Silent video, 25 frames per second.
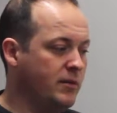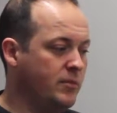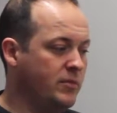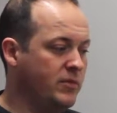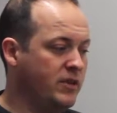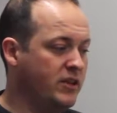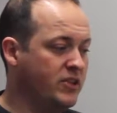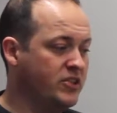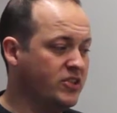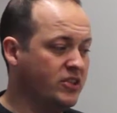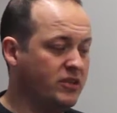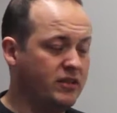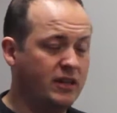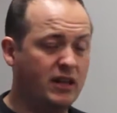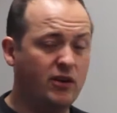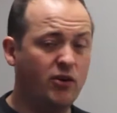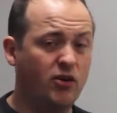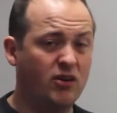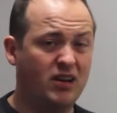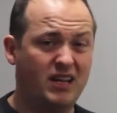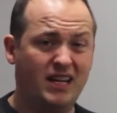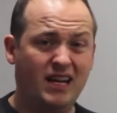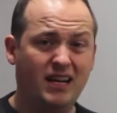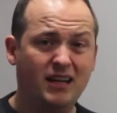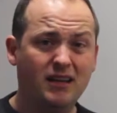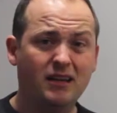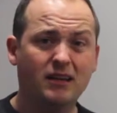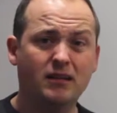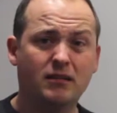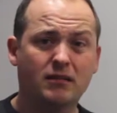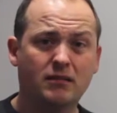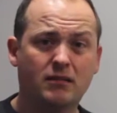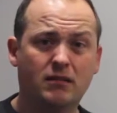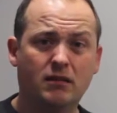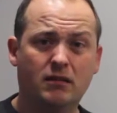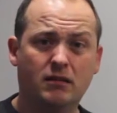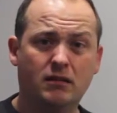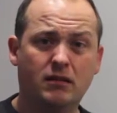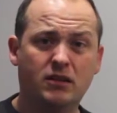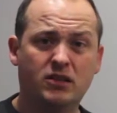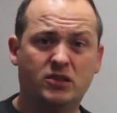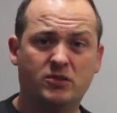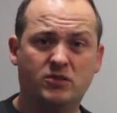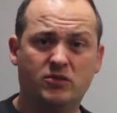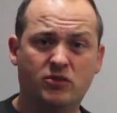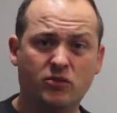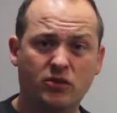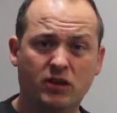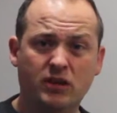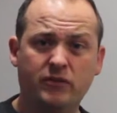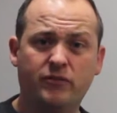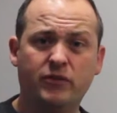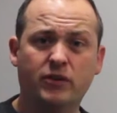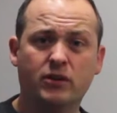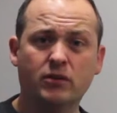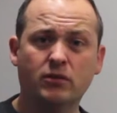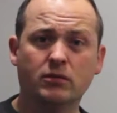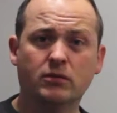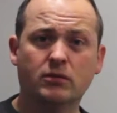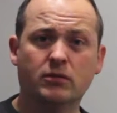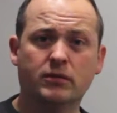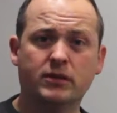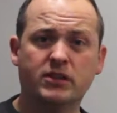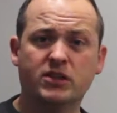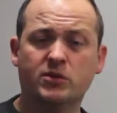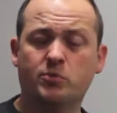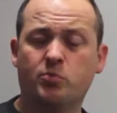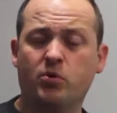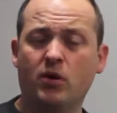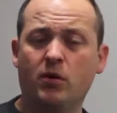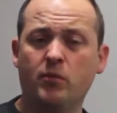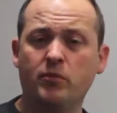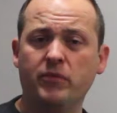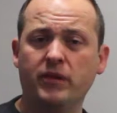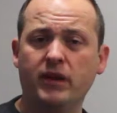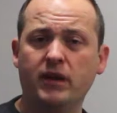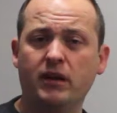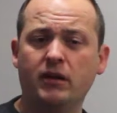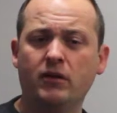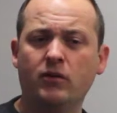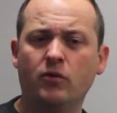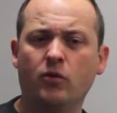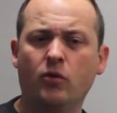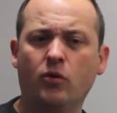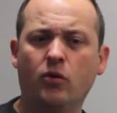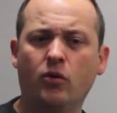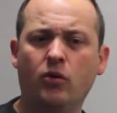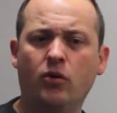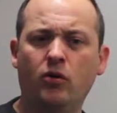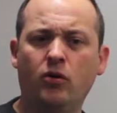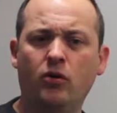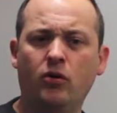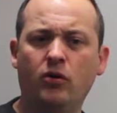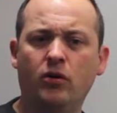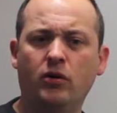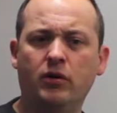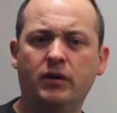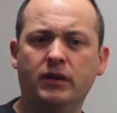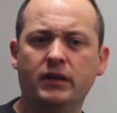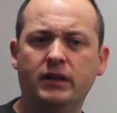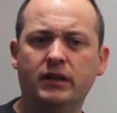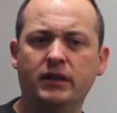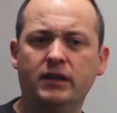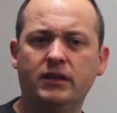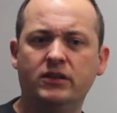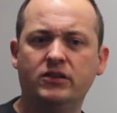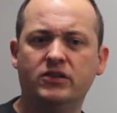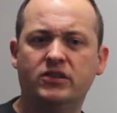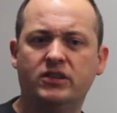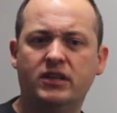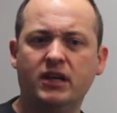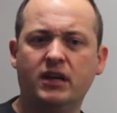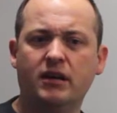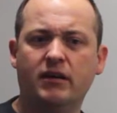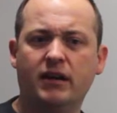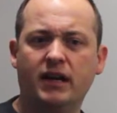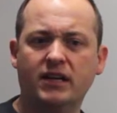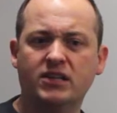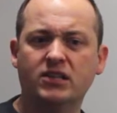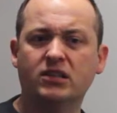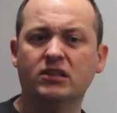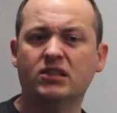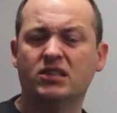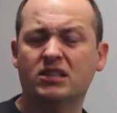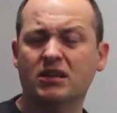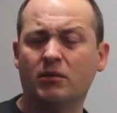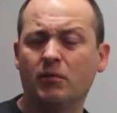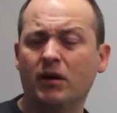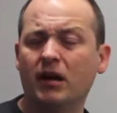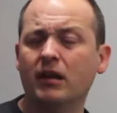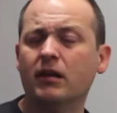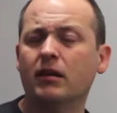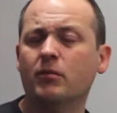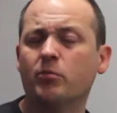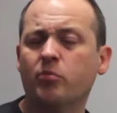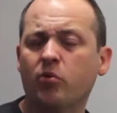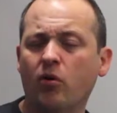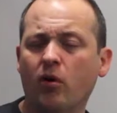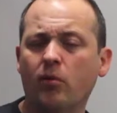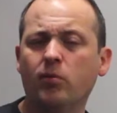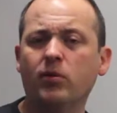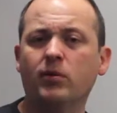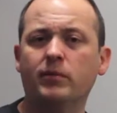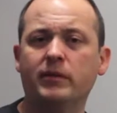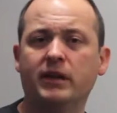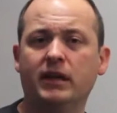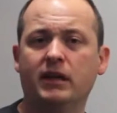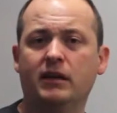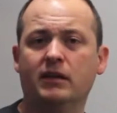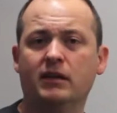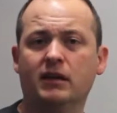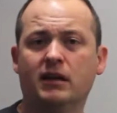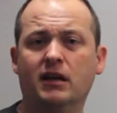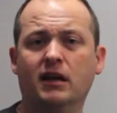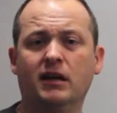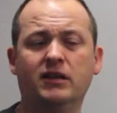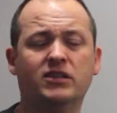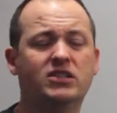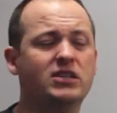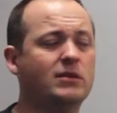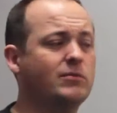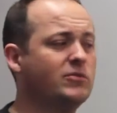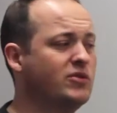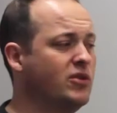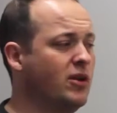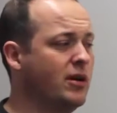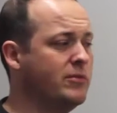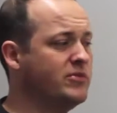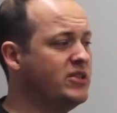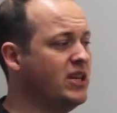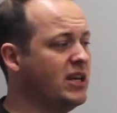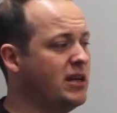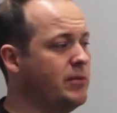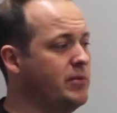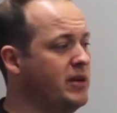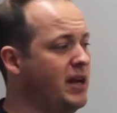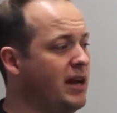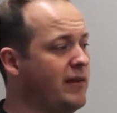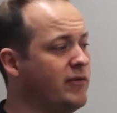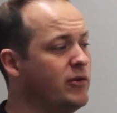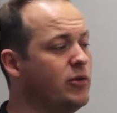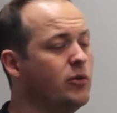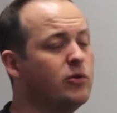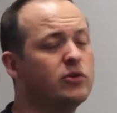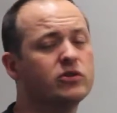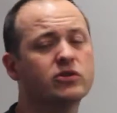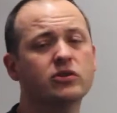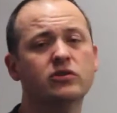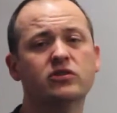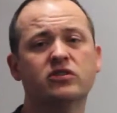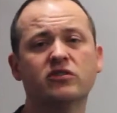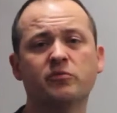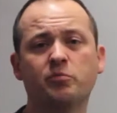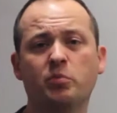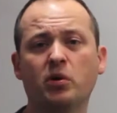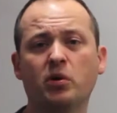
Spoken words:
Is it they're not getting it, that it's too difficult, or there's a problem there? Or is there actually some other problem there? Okay, sometimes they can be having all sorts of